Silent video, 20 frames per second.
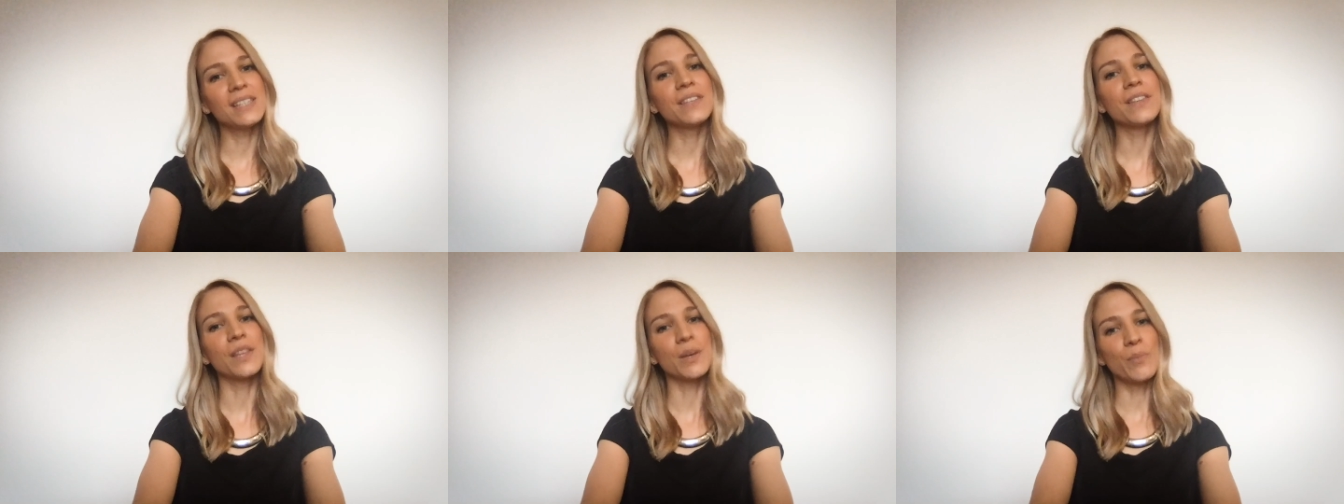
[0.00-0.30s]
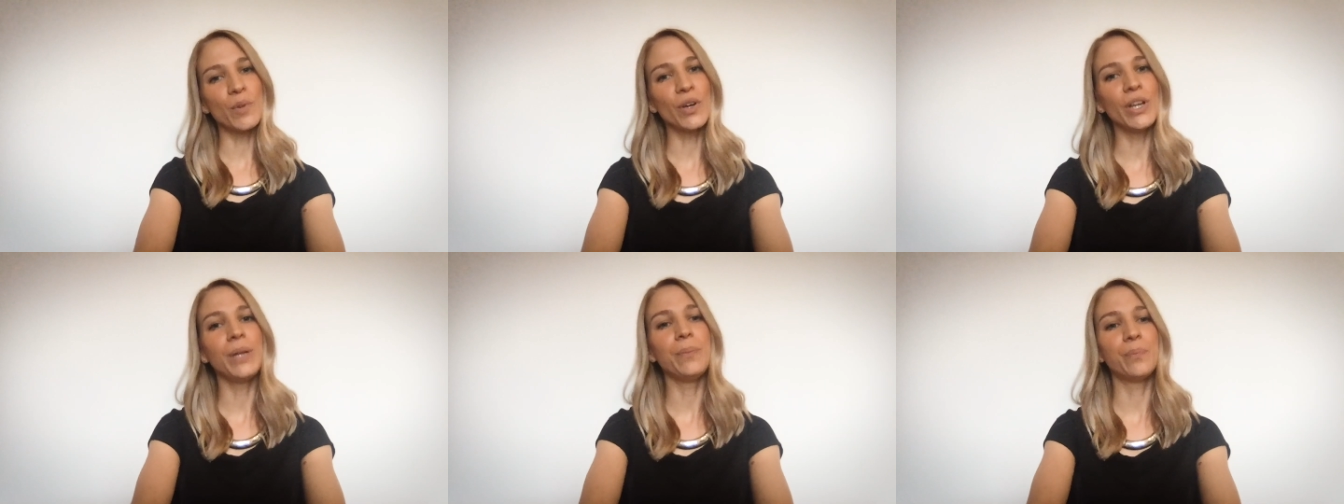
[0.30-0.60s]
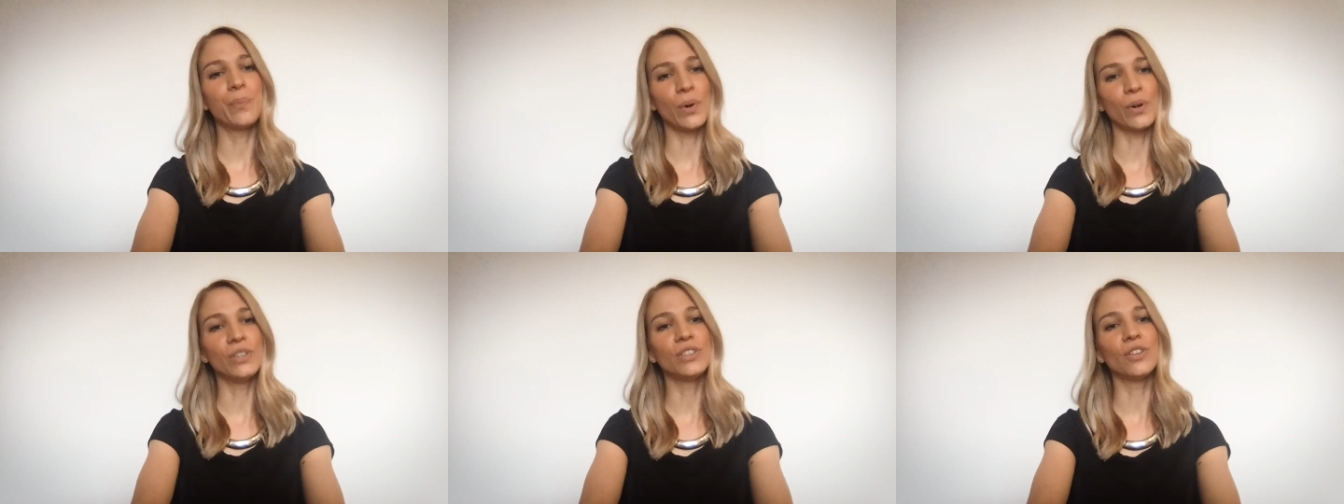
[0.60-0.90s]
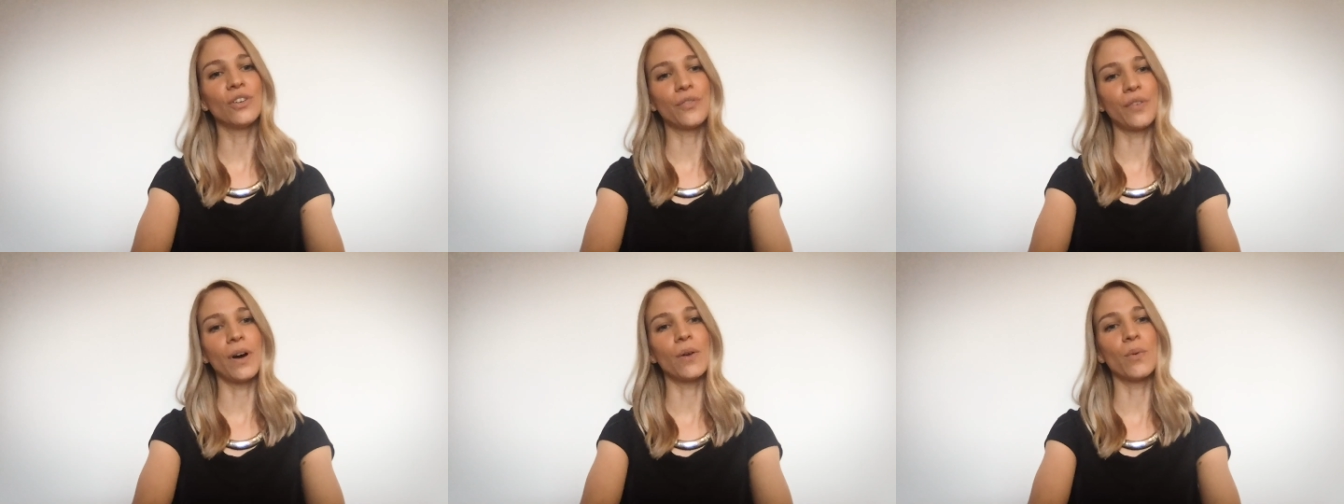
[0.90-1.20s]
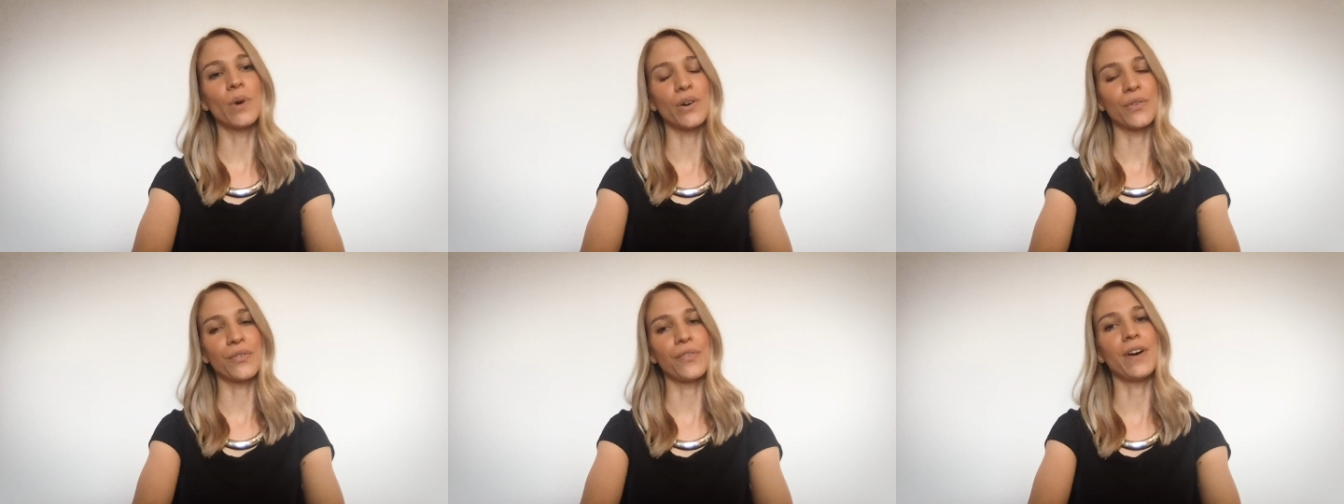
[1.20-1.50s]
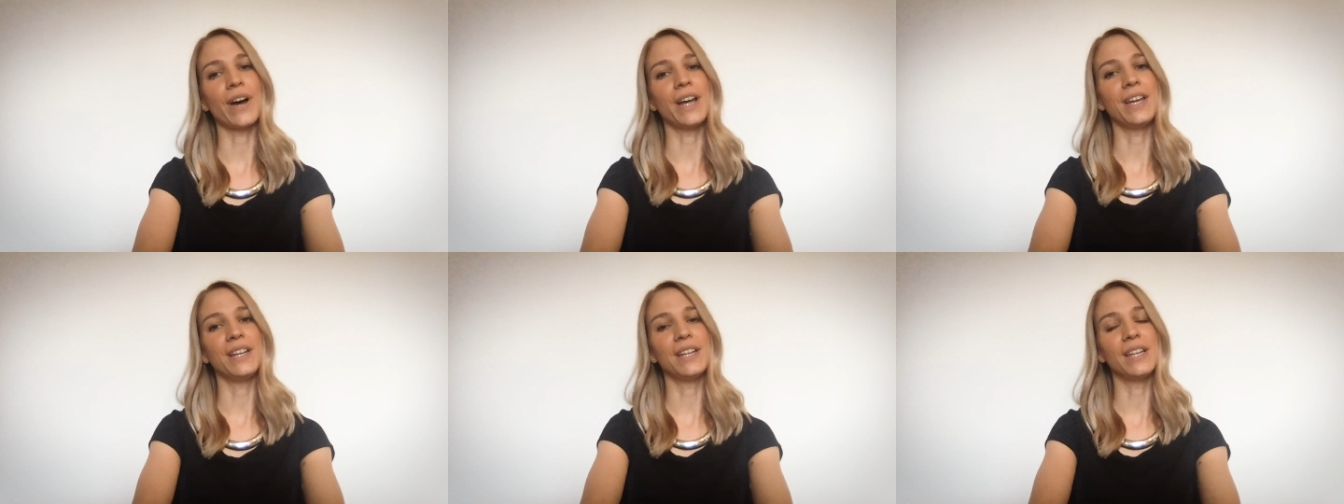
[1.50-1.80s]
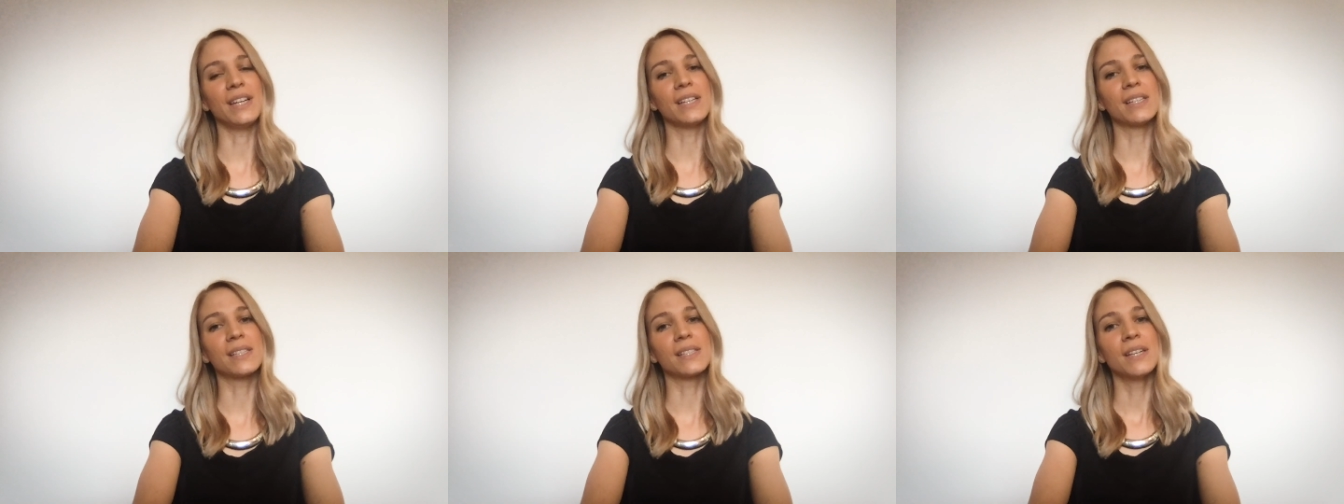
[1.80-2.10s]
is the main point of our
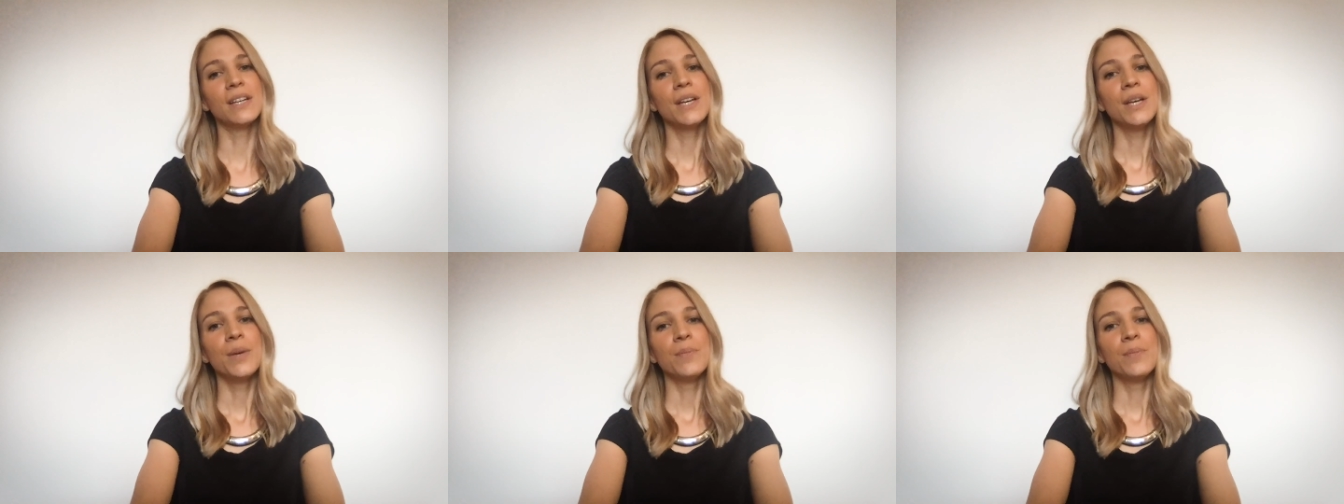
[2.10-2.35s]
findings